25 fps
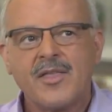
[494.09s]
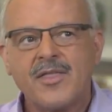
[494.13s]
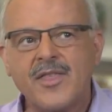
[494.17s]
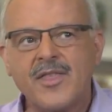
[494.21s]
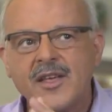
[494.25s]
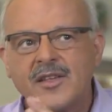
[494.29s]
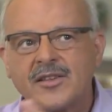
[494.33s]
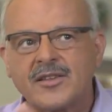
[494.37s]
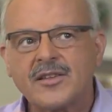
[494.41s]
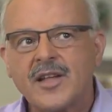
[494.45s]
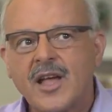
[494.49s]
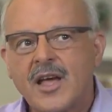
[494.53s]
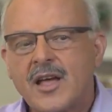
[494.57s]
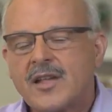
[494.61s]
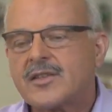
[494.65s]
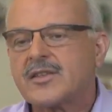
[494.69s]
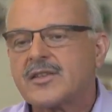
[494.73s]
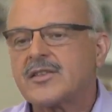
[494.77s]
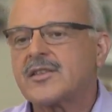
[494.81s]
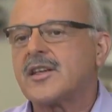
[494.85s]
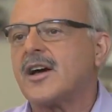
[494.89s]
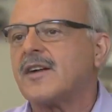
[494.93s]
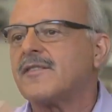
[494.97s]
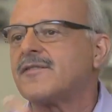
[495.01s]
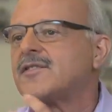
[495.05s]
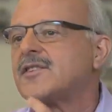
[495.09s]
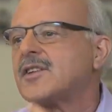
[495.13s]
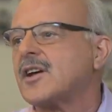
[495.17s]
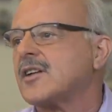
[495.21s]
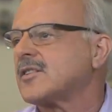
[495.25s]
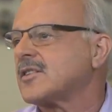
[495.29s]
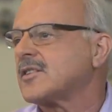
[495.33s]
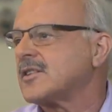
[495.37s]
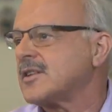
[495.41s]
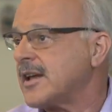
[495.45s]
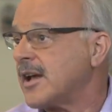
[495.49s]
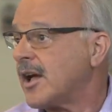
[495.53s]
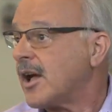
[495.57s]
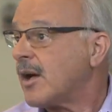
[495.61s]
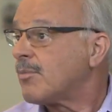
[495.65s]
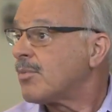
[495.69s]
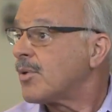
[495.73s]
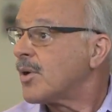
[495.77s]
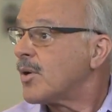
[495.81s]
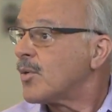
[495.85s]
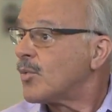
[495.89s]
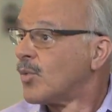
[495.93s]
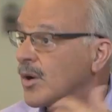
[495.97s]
This stuff doesn't help.